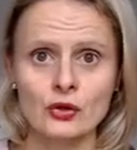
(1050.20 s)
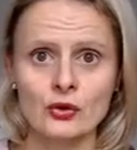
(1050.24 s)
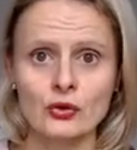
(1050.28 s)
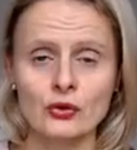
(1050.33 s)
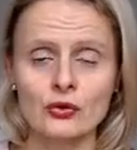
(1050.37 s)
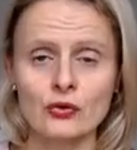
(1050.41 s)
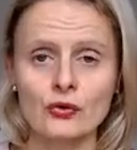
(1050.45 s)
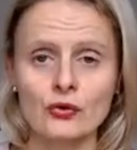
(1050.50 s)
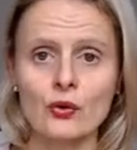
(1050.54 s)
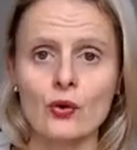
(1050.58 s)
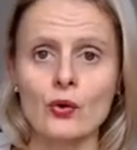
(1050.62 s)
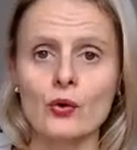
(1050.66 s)

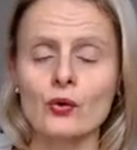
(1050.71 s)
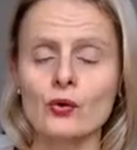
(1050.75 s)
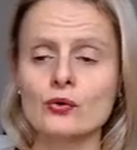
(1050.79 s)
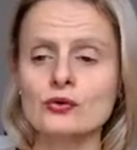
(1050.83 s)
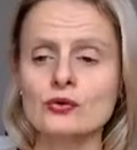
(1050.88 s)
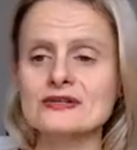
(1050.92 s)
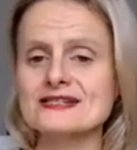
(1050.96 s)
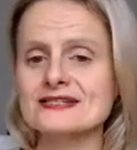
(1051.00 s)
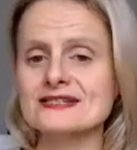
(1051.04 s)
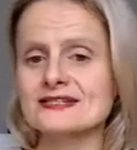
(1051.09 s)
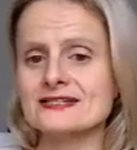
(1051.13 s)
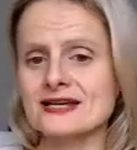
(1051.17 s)

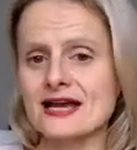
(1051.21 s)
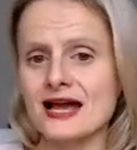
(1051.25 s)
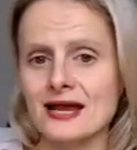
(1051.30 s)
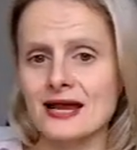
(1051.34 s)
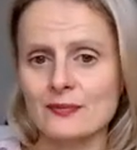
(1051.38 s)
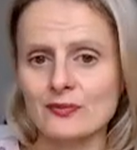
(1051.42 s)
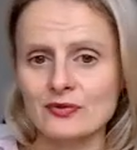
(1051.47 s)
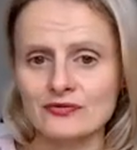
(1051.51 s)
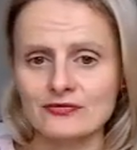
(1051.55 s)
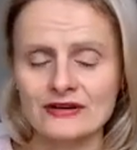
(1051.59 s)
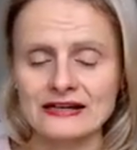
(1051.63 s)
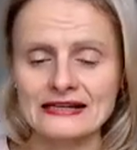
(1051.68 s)
those
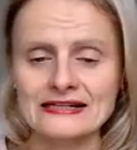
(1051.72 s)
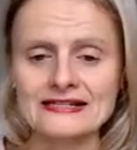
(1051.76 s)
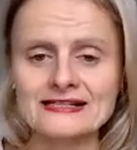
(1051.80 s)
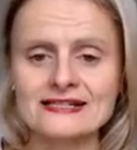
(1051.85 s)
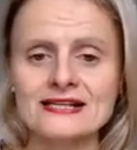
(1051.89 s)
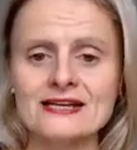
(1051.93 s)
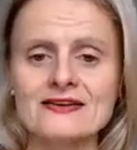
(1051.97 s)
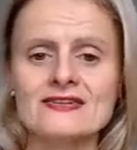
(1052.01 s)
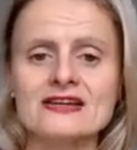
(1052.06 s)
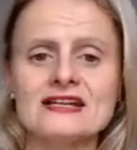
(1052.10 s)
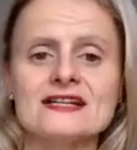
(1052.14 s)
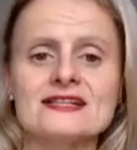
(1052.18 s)
type of
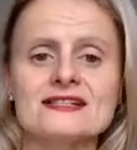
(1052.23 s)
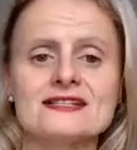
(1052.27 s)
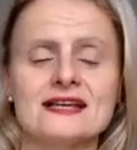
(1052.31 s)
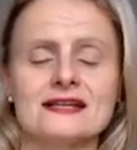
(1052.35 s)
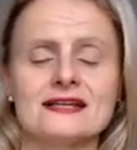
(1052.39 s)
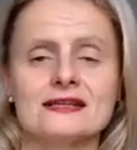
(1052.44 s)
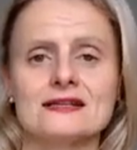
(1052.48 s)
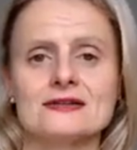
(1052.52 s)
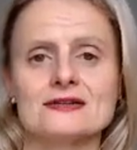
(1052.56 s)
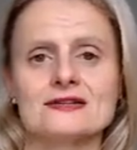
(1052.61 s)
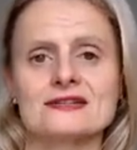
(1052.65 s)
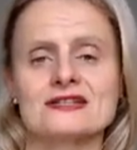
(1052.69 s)
activities
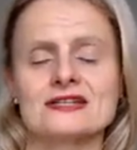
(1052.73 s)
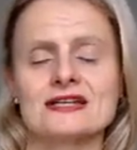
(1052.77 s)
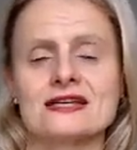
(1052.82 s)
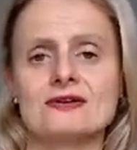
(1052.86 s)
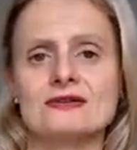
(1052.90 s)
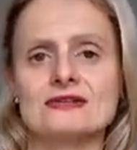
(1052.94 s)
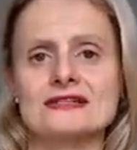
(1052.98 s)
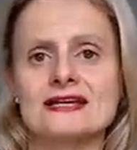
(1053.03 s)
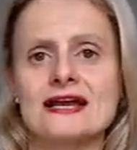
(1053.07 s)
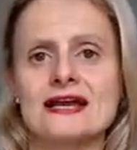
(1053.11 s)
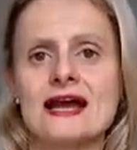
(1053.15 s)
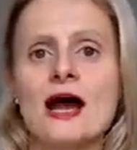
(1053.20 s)
that those
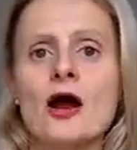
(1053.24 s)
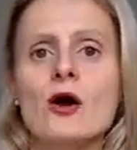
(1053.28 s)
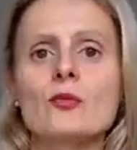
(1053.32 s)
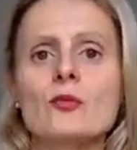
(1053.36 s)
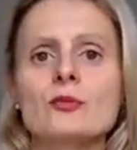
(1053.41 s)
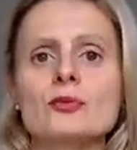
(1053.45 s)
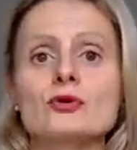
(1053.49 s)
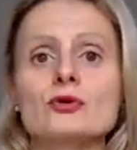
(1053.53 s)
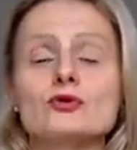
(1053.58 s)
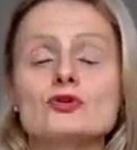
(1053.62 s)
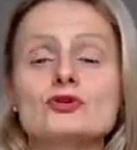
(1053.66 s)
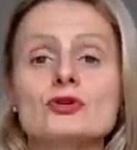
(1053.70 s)
skills
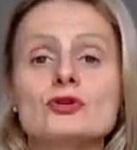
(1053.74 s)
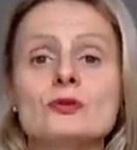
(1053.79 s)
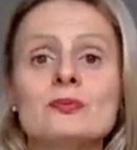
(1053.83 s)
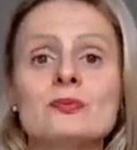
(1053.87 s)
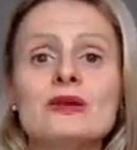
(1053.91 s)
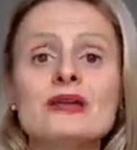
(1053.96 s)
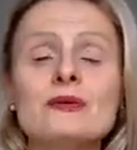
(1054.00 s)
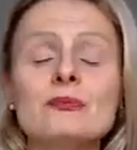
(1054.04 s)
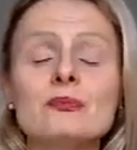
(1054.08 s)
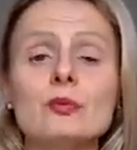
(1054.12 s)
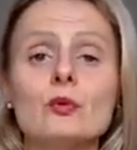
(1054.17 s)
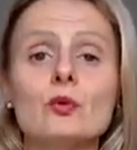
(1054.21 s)
help you to
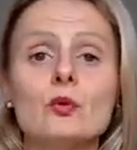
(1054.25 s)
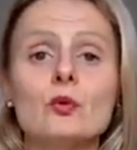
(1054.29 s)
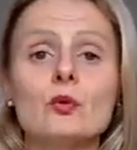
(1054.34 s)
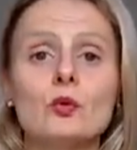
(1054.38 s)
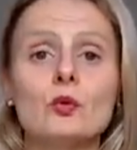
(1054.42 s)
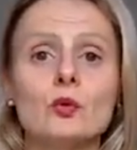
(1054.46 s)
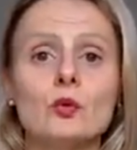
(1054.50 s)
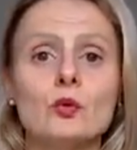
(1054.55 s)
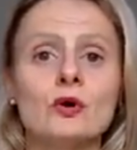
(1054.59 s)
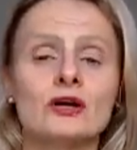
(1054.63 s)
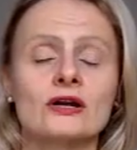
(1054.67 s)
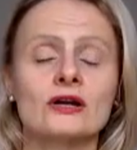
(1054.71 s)
people
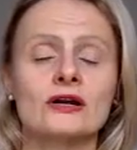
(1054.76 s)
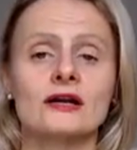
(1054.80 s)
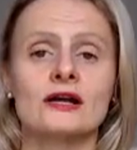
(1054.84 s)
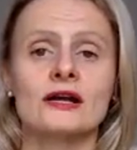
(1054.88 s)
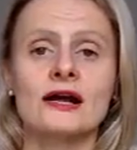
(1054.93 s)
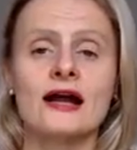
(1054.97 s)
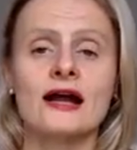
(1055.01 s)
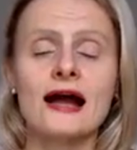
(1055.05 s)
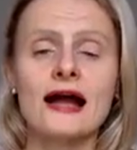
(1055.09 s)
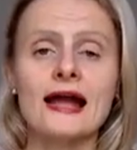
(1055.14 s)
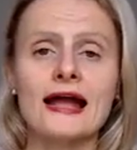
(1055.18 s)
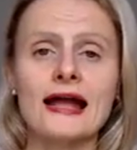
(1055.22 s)
who are
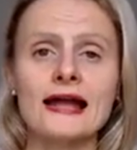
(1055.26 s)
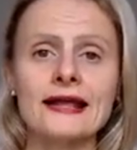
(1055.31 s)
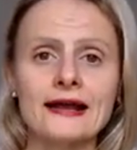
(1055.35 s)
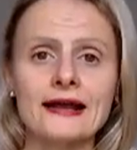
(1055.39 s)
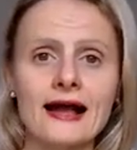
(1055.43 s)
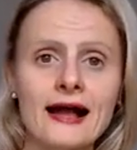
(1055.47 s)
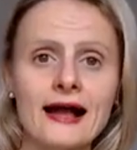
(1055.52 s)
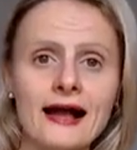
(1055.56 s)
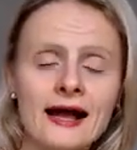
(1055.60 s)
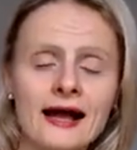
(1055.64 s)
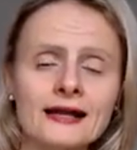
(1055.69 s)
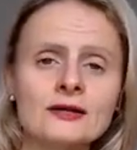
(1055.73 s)
at a
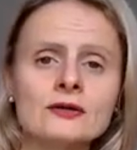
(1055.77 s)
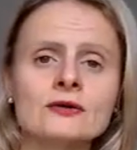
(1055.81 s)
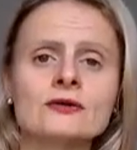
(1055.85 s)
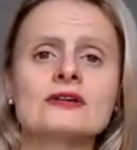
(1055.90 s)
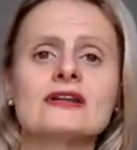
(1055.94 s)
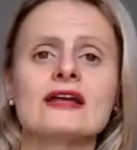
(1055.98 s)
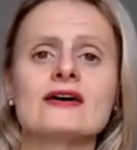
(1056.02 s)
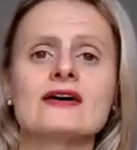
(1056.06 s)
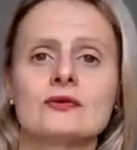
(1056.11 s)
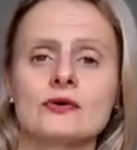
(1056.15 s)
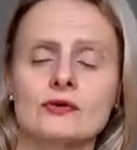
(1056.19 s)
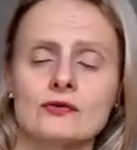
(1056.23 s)
higher
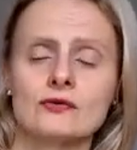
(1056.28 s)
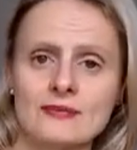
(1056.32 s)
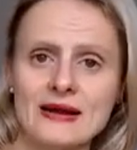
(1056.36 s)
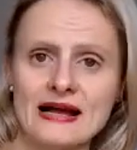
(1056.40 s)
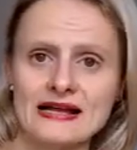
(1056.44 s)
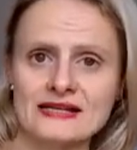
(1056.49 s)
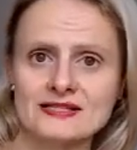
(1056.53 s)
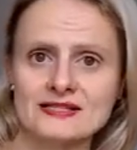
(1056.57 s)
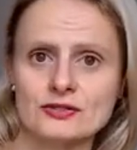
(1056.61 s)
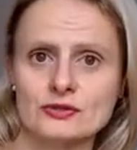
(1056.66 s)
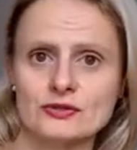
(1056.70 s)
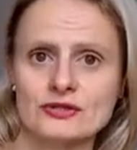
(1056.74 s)
level of
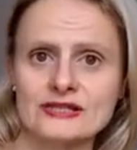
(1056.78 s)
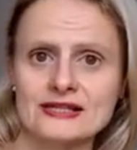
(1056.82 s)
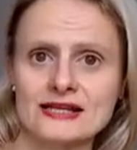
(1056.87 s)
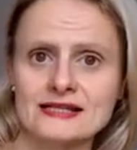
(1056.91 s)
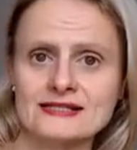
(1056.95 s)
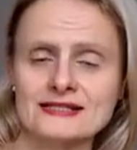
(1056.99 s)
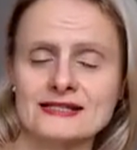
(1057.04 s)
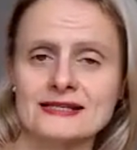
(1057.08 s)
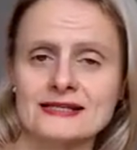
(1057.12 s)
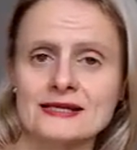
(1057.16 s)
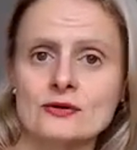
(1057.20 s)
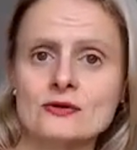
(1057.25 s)
mastering
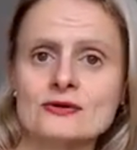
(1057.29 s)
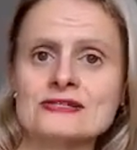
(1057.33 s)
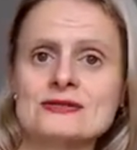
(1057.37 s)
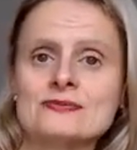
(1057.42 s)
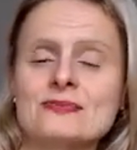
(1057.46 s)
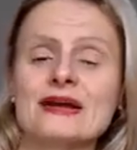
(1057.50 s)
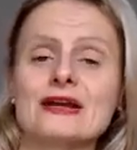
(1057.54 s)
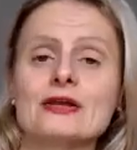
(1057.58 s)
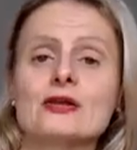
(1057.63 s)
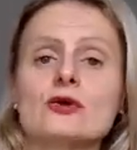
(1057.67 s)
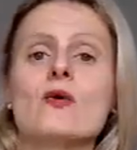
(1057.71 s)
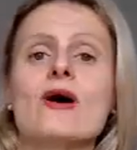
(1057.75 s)
that skills,
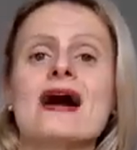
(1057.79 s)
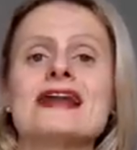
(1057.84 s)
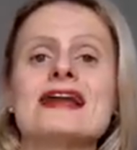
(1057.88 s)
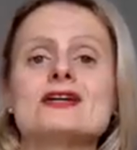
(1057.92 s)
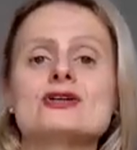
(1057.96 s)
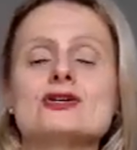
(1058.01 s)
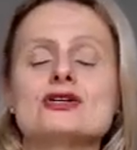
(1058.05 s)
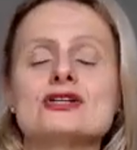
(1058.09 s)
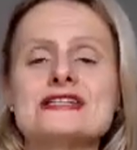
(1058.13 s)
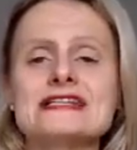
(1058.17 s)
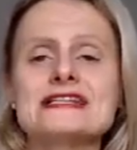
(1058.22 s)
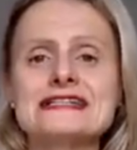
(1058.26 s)
but you
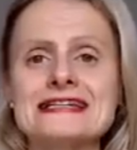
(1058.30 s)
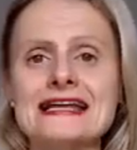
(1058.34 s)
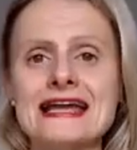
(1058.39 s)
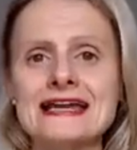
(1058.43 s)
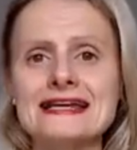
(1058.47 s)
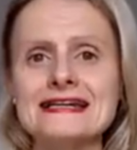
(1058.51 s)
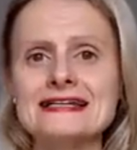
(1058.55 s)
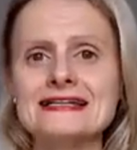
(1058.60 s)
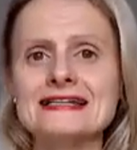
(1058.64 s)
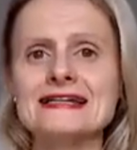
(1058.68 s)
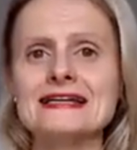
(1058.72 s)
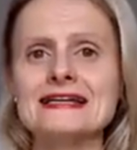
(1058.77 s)

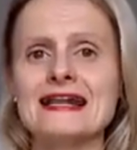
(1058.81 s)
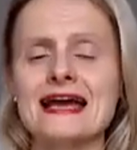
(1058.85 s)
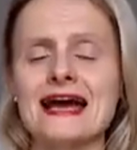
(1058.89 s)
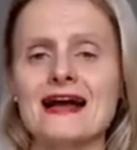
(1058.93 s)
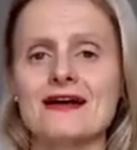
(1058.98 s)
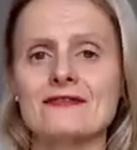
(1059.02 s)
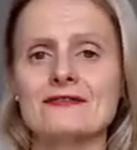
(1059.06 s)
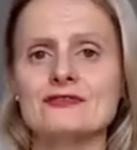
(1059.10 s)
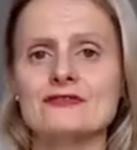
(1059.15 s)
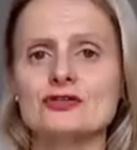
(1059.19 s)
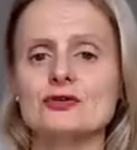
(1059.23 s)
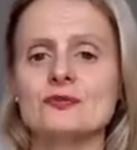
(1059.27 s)
understand it
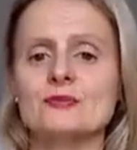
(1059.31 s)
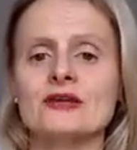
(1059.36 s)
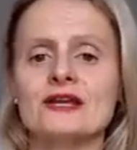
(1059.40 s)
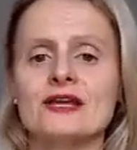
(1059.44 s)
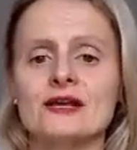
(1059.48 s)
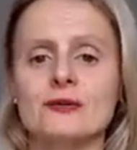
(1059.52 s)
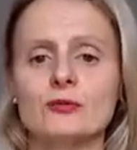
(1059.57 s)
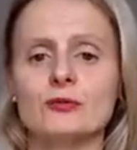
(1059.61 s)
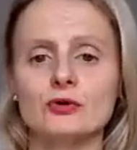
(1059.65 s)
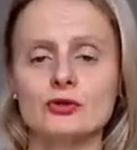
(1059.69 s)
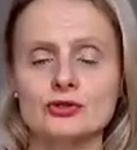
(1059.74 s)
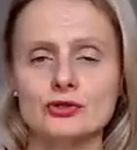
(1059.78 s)
enough to
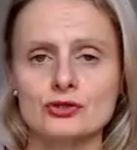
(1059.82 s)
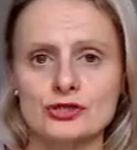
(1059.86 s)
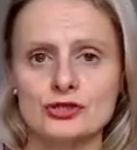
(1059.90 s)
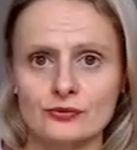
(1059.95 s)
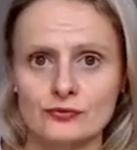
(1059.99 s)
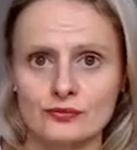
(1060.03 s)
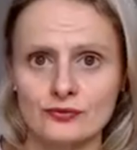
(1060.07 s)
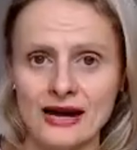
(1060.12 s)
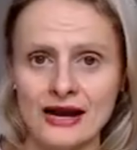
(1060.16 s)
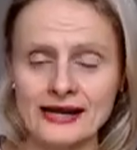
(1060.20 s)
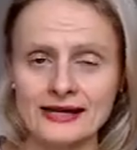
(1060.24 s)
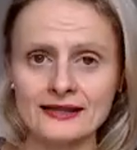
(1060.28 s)
be able to
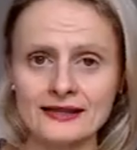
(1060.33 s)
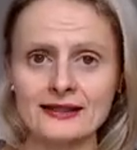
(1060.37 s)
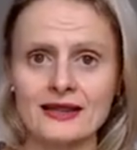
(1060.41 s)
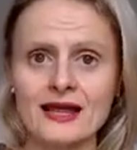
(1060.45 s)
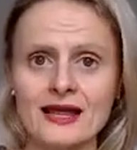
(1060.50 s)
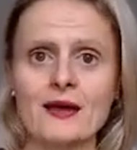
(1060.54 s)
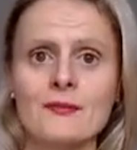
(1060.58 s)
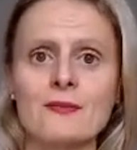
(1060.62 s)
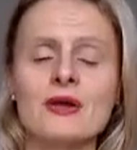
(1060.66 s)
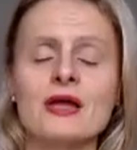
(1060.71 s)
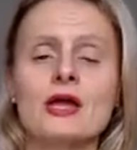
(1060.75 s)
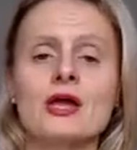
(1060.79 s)
direct
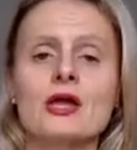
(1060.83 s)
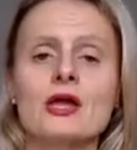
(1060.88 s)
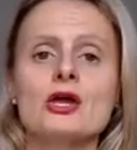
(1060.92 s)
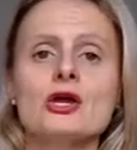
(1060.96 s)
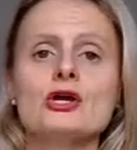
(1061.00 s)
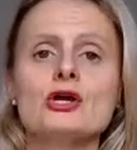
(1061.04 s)
them,